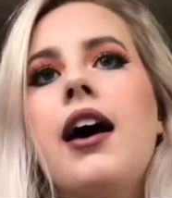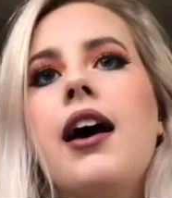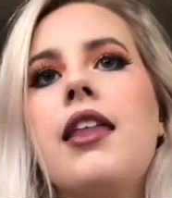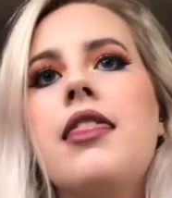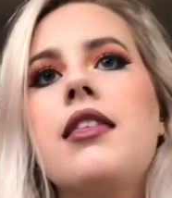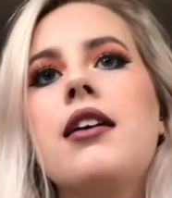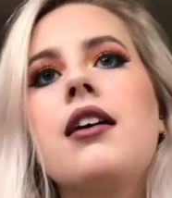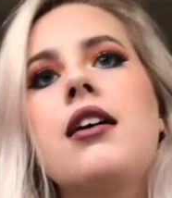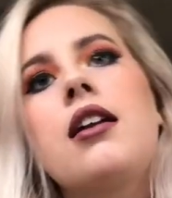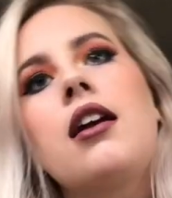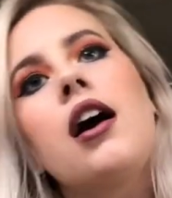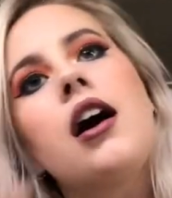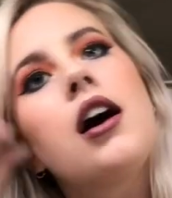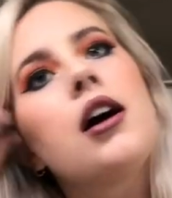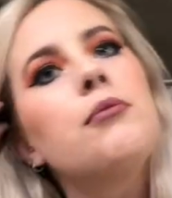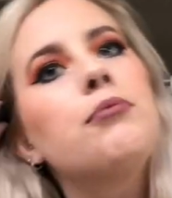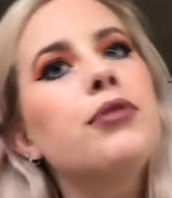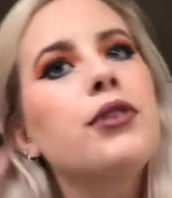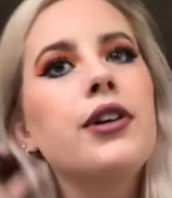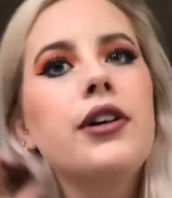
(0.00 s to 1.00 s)
And then
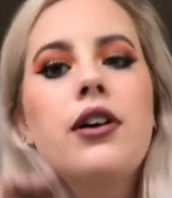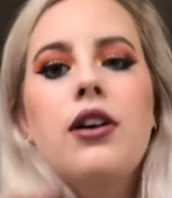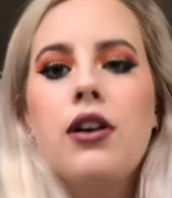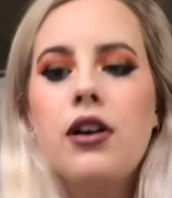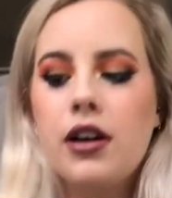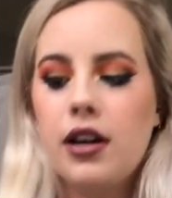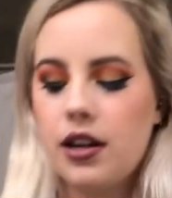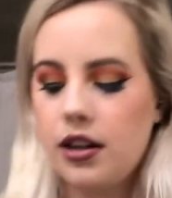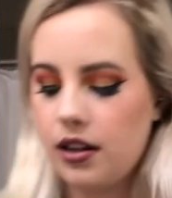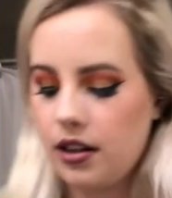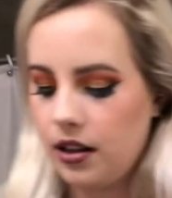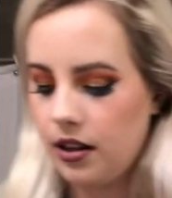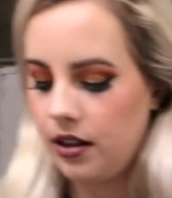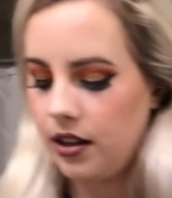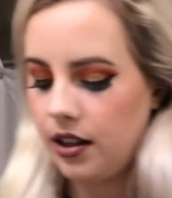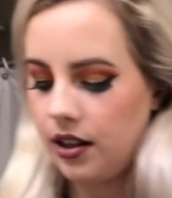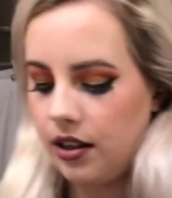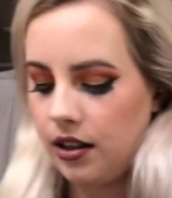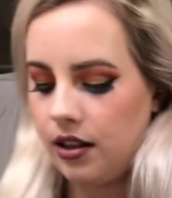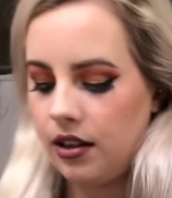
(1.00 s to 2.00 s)
I put on
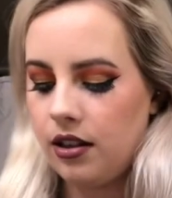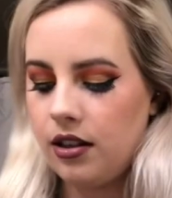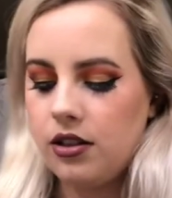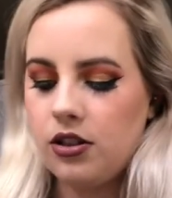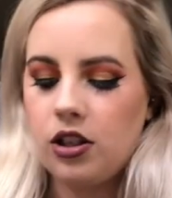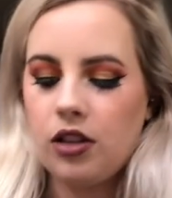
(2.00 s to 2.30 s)
the